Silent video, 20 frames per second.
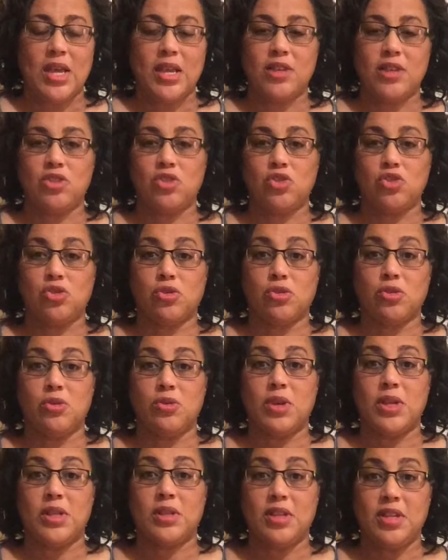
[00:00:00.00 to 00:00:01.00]
It's
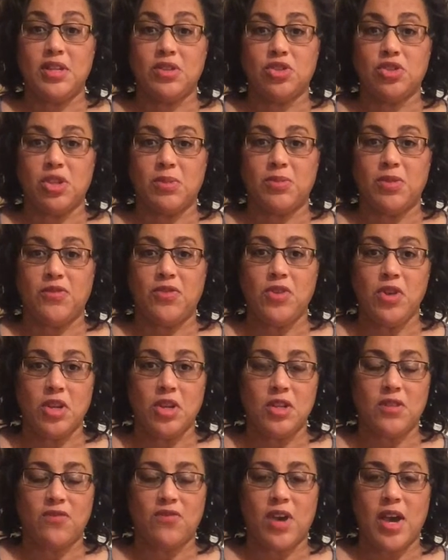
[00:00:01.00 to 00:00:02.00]
true in leadership. If you
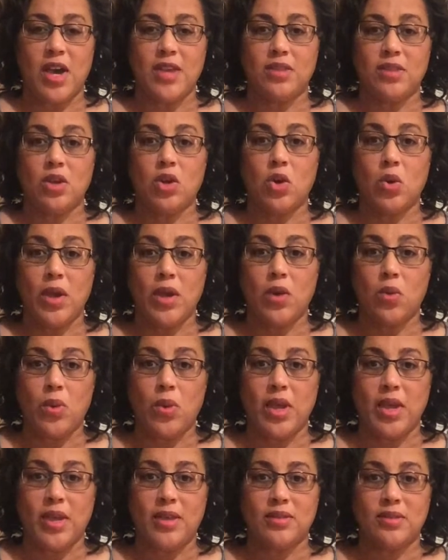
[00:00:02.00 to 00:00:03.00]
can define the quick
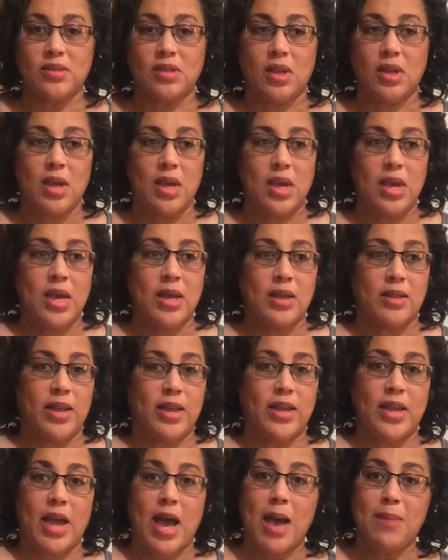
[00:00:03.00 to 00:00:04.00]
wins,
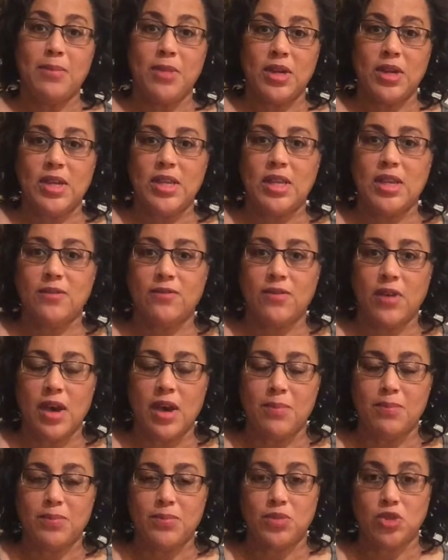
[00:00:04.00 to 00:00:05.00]
like I'm going to give
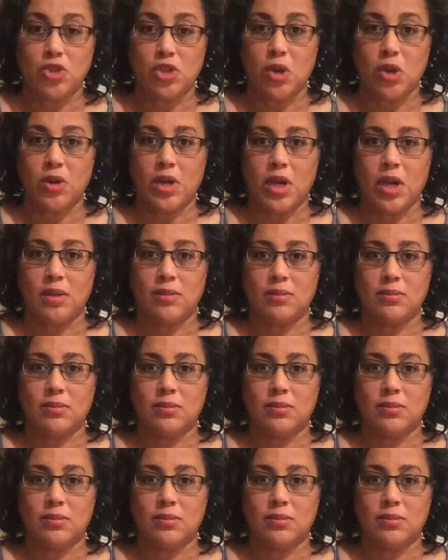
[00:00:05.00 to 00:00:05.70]
up soda.